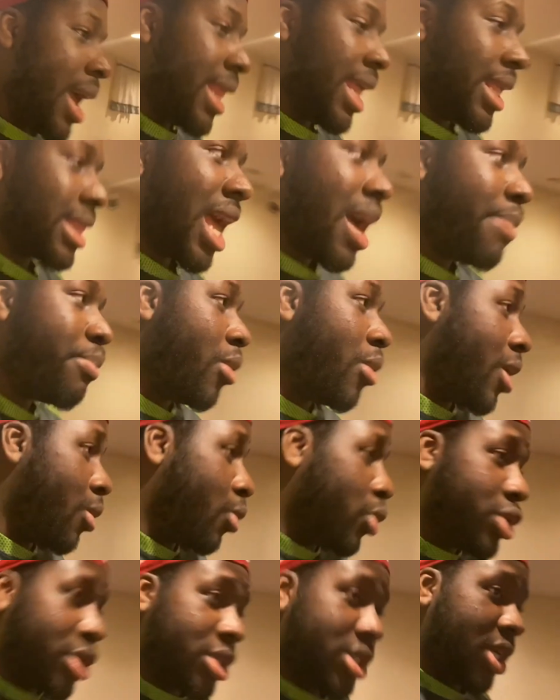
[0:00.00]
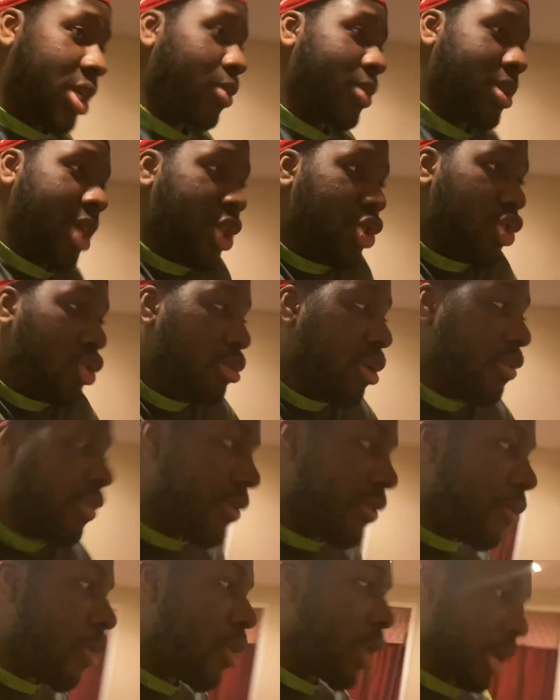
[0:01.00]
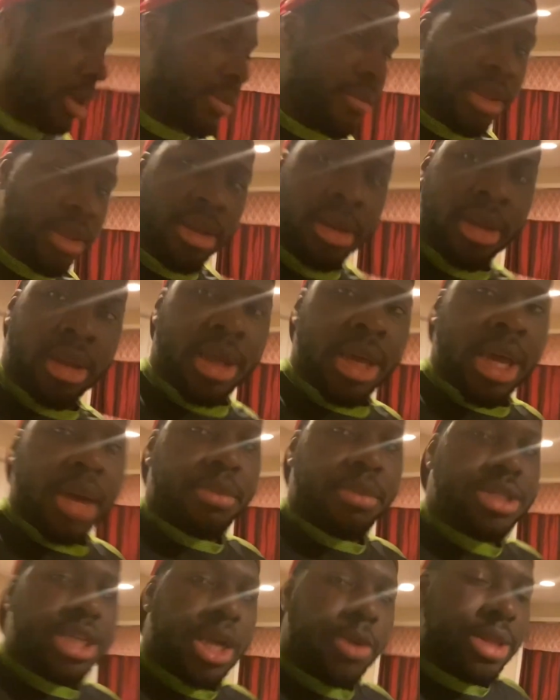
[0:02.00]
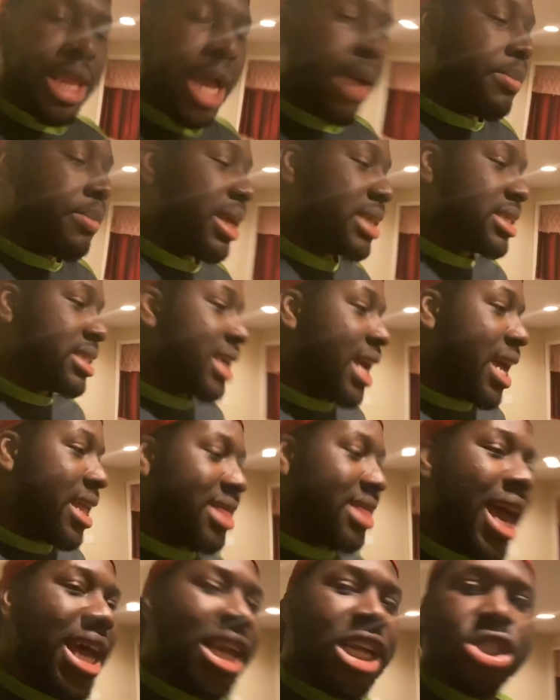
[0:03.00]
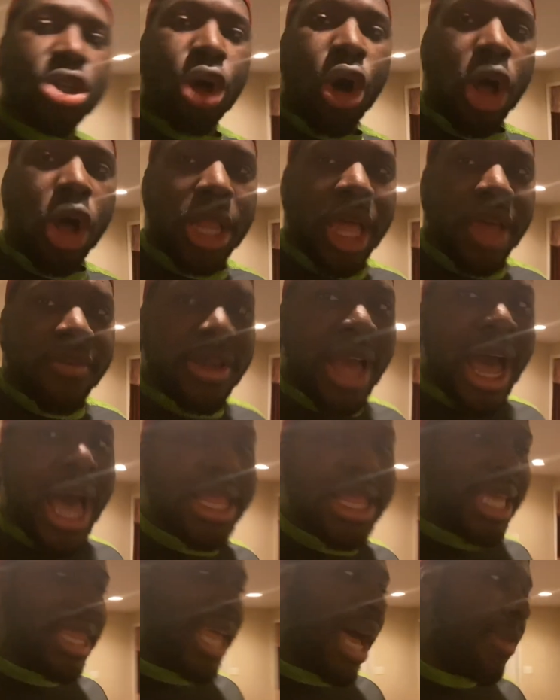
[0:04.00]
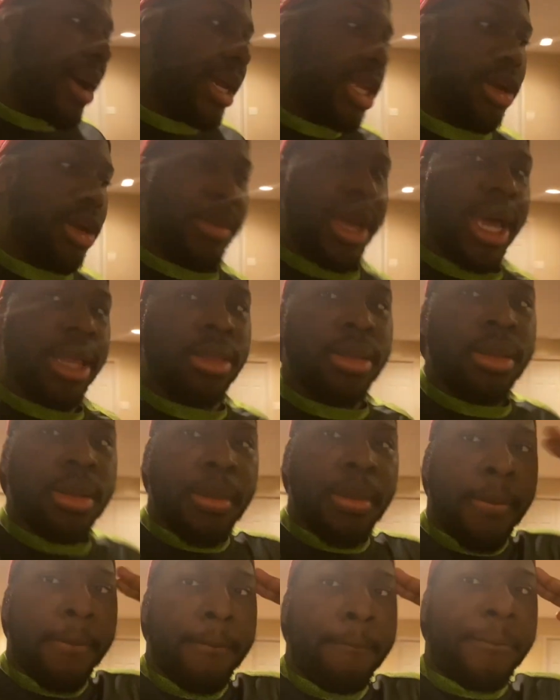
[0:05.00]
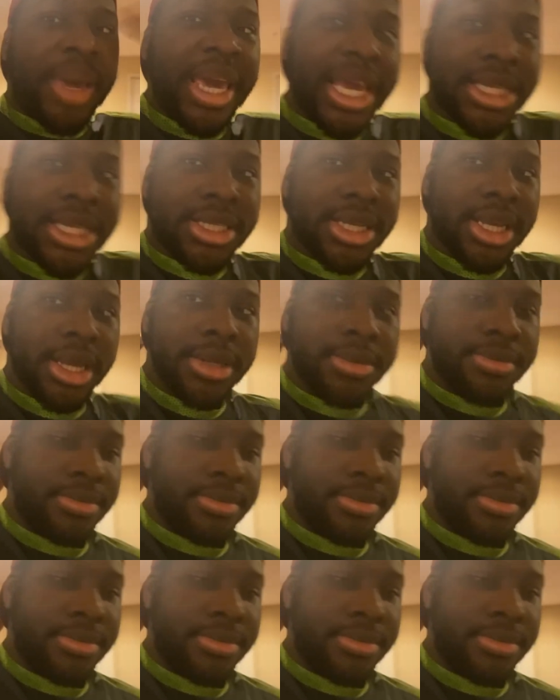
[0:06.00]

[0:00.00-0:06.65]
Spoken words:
at that point, we'll just see what they do moving forward. But yeah, with that being said, that is all I've got, and I'm out of here, man. Peace.